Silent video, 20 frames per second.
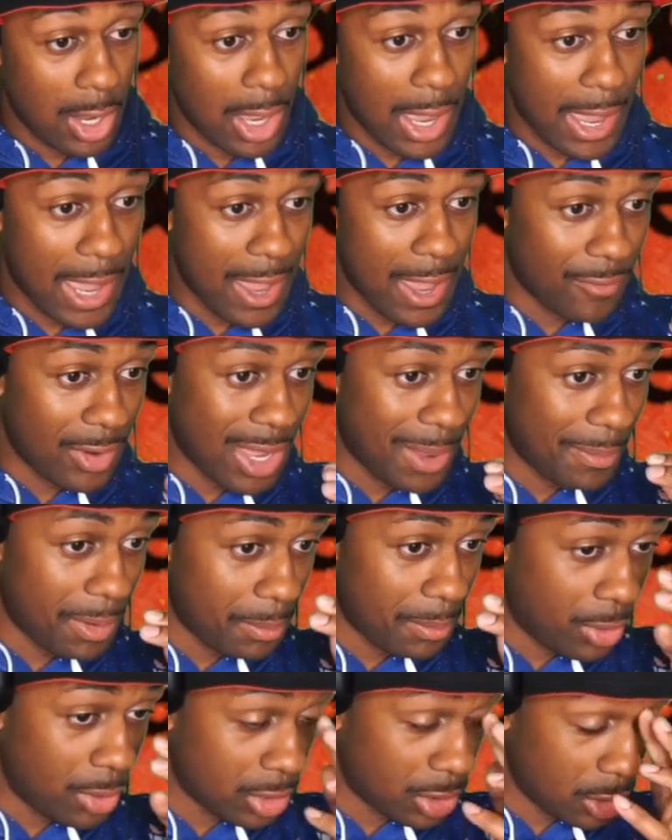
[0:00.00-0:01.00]
I have not
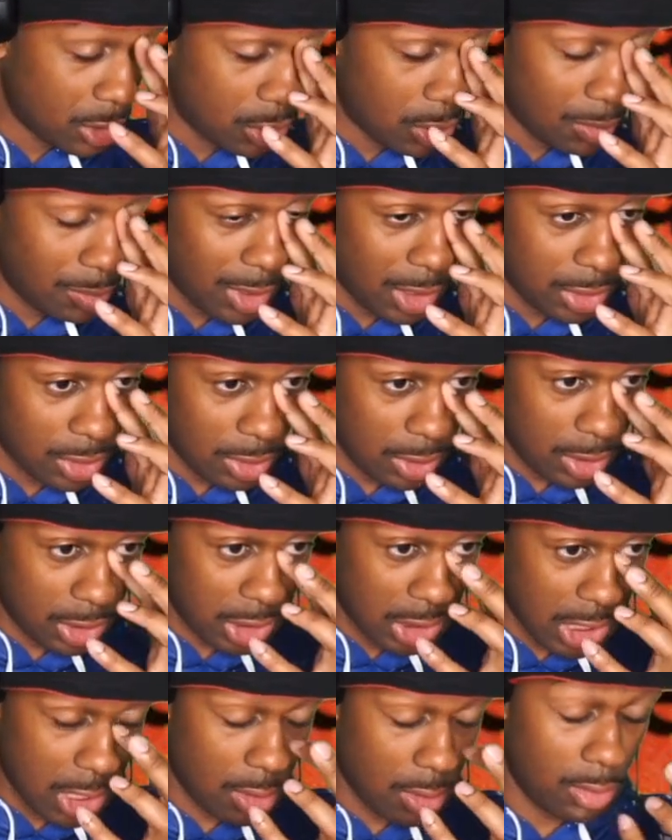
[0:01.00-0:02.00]
been pushing too much on the
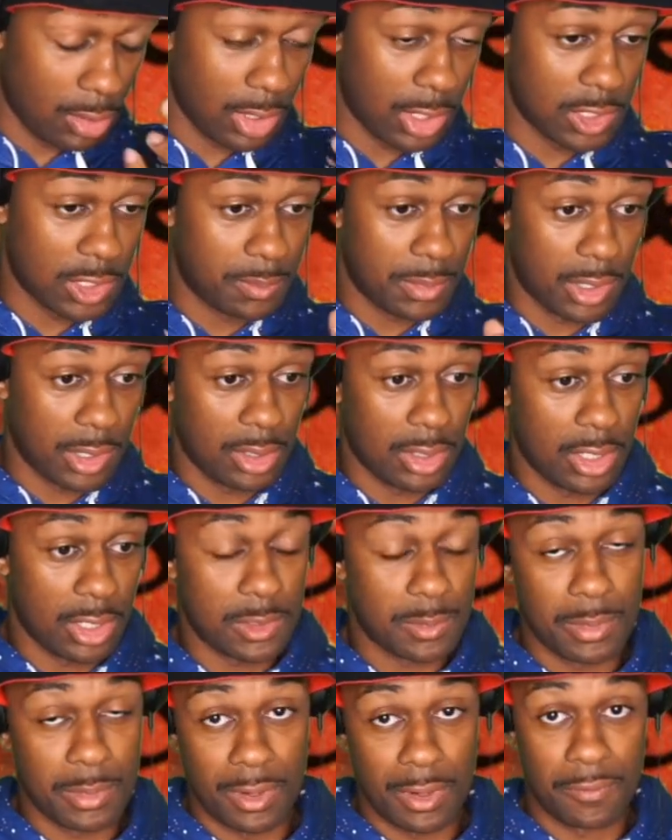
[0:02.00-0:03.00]
channel, and it's been
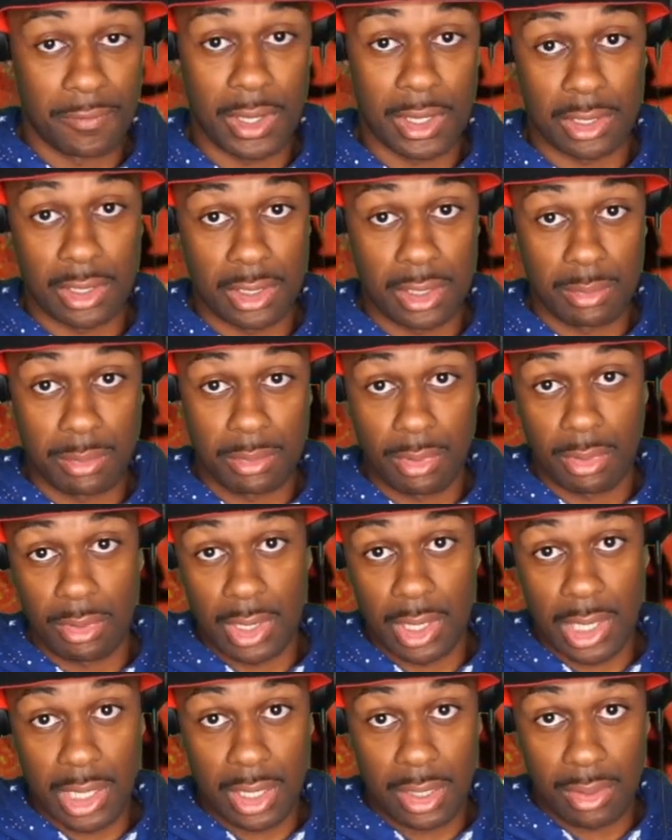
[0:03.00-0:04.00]
it's been affecting your
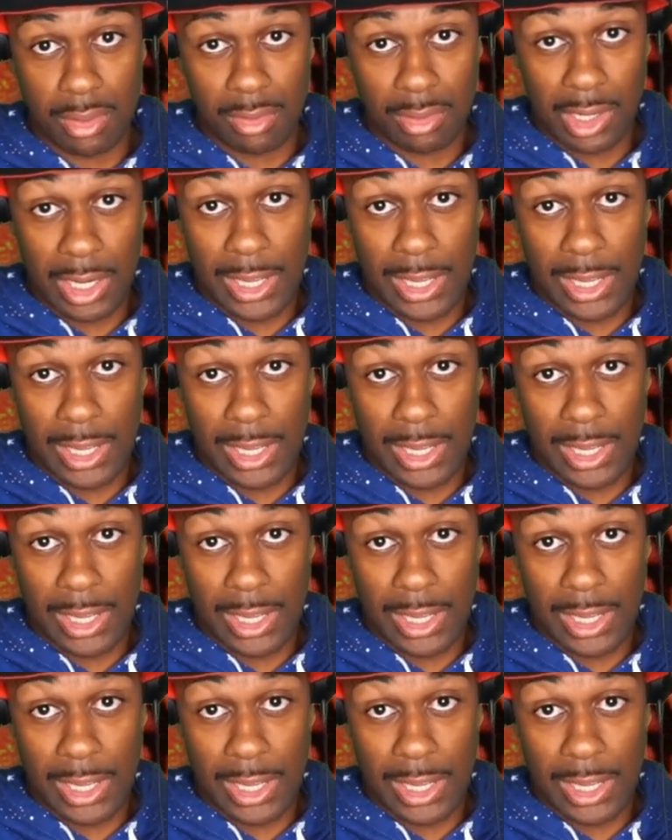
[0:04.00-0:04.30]
boy. I ain't gonna